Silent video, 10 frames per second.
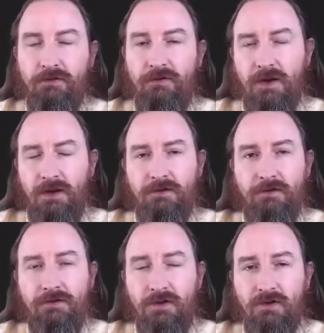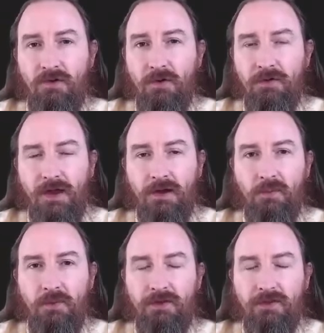so that I can just ignore that
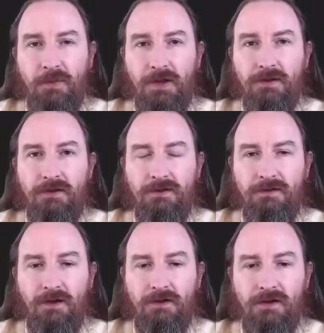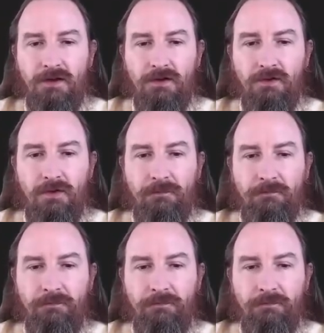with my .gitignore.